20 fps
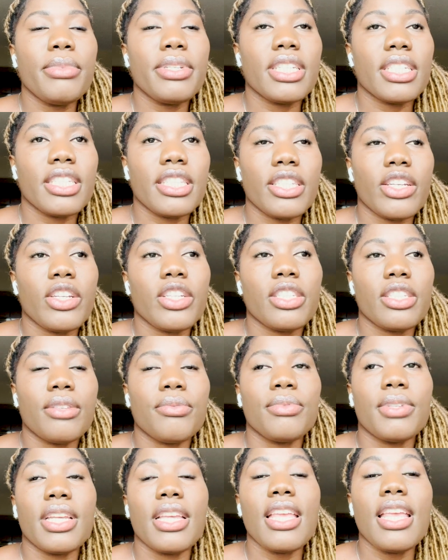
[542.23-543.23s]
just tell you
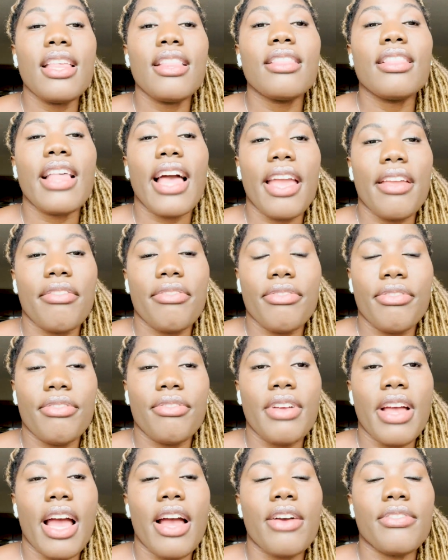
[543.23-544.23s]
something. In life,
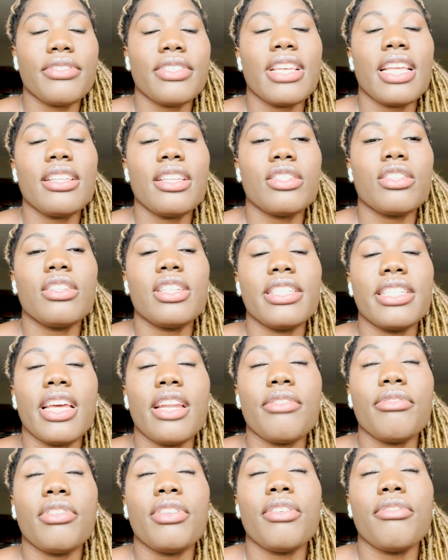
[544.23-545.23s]
I've said this on the
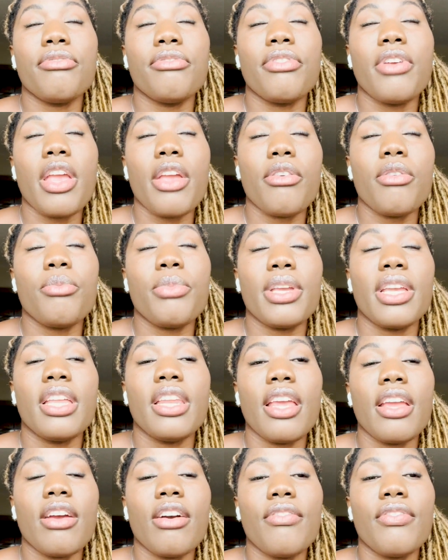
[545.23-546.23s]
channel from the very
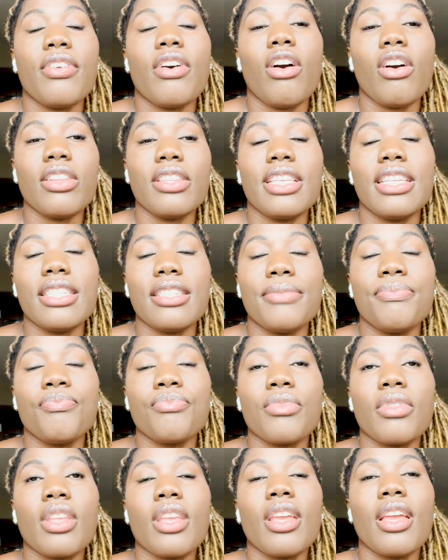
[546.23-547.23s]
beginning of all this,
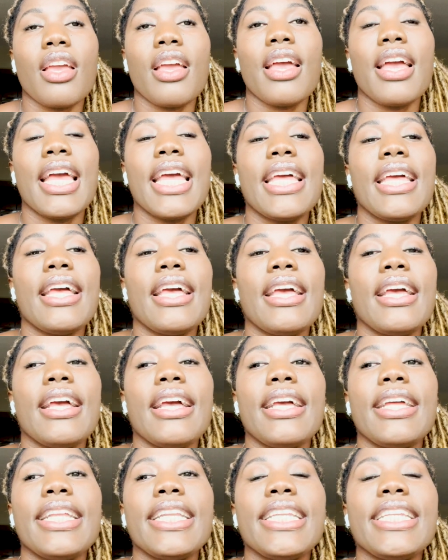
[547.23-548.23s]

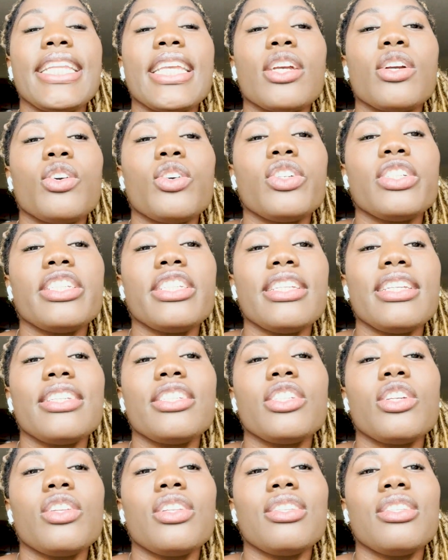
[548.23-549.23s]

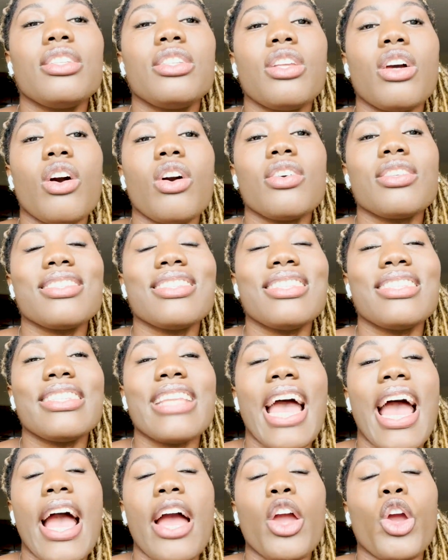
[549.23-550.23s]
negotiation does
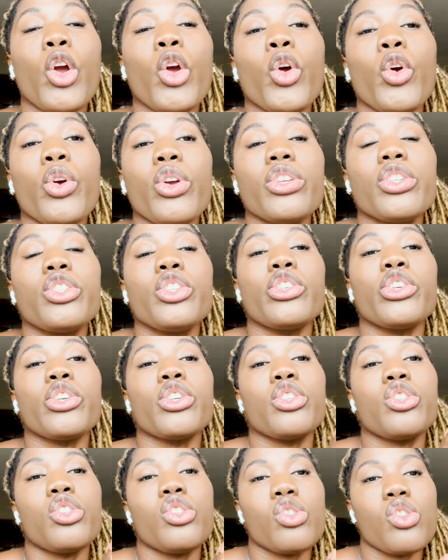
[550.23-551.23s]
not hurt your
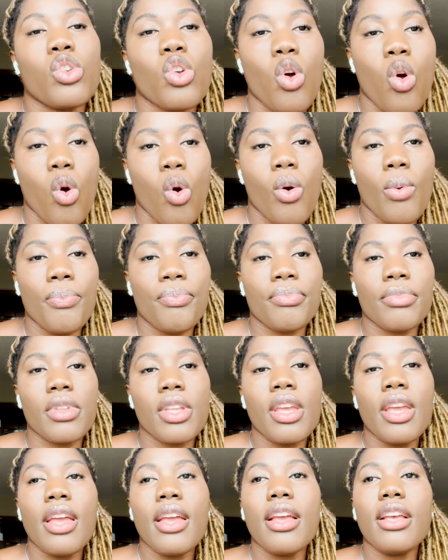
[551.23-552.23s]
soul.
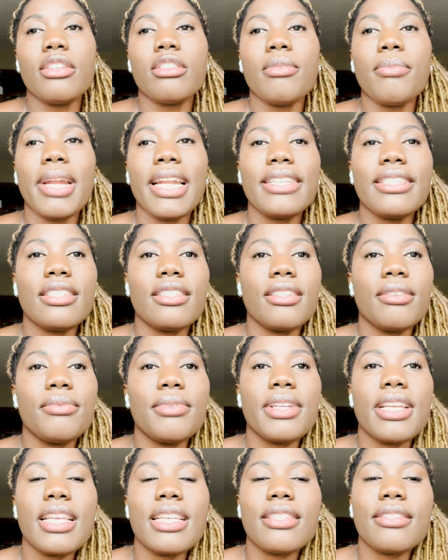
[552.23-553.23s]
If somebody says
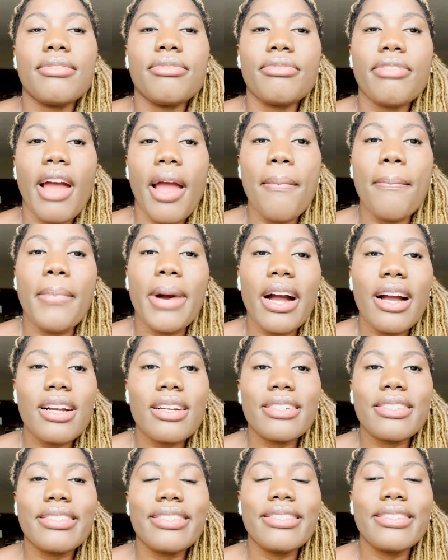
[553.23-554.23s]
something is
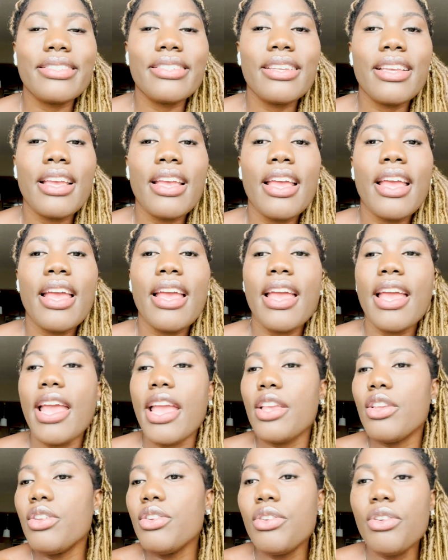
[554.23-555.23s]
$5
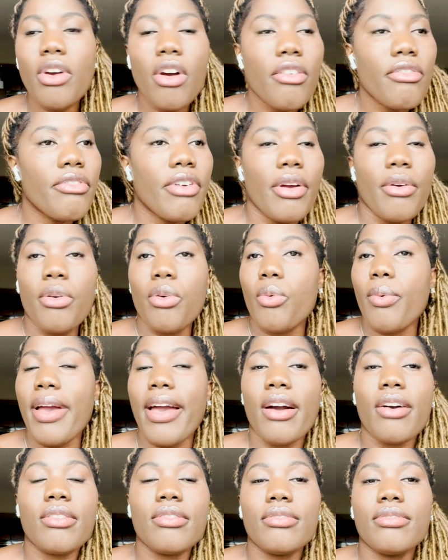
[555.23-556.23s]
and you know very
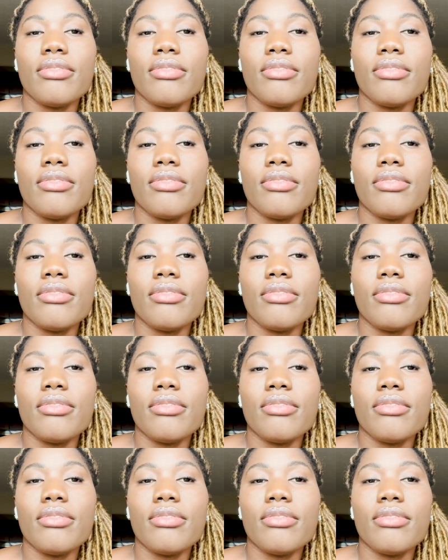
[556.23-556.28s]
well